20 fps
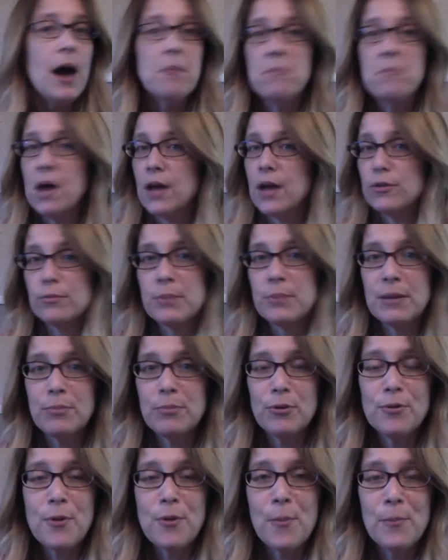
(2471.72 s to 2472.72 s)
Other
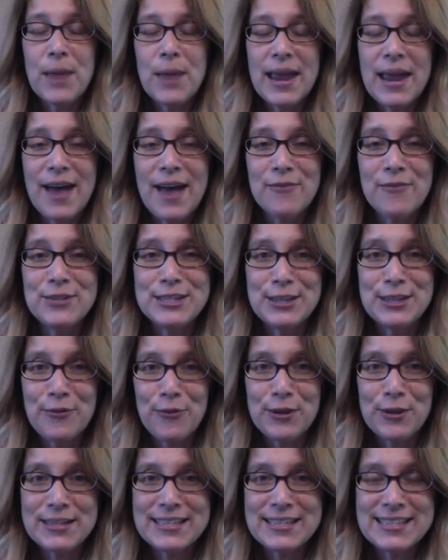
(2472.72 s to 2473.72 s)
people may have a
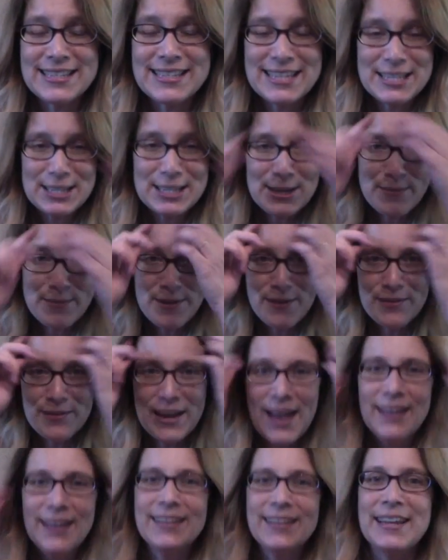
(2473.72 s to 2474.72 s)
different system of
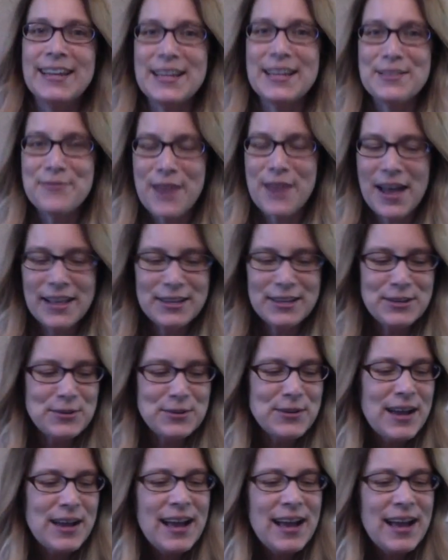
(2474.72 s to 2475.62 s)
calculating the value.